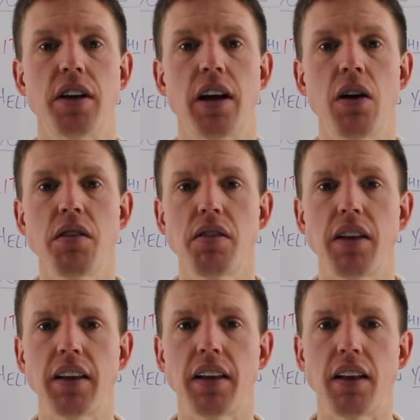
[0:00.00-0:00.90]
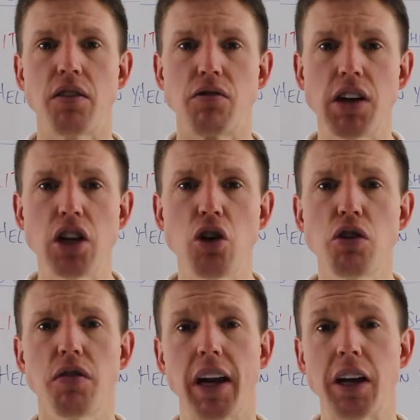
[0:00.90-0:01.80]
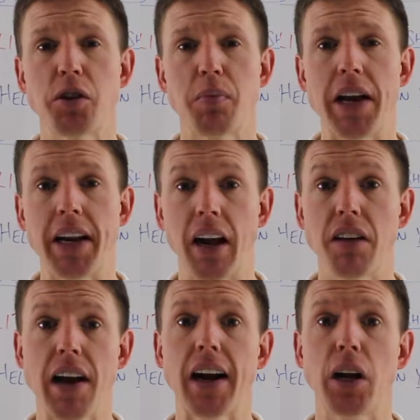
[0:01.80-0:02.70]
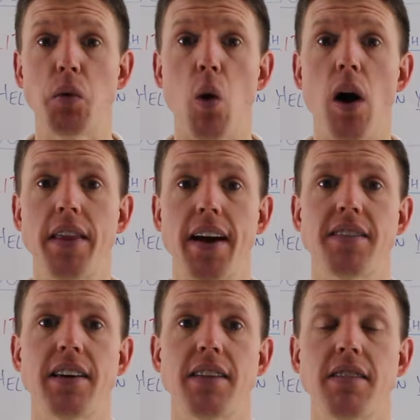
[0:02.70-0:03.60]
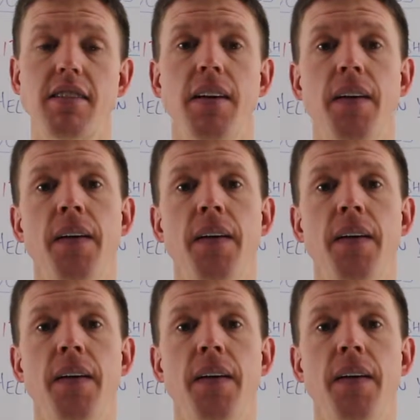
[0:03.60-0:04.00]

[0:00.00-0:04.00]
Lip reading: and I think that it's really useful at explaining exactly why that is.